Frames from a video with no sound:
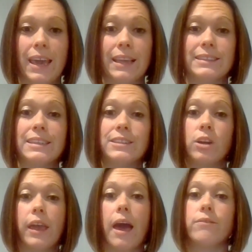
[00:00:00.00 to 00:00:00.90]
And since
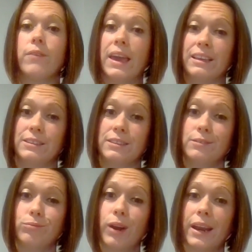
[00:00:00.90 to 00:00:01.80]
our cafe
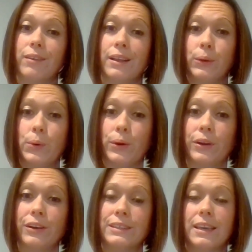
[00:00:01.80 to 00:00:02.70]
is right around the
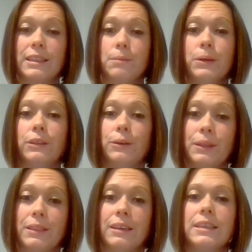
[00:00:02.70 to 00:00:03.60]
corner inside the building
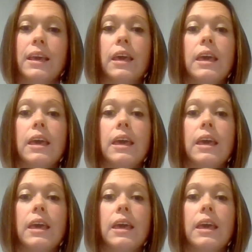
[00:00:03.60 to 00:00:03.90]
with us,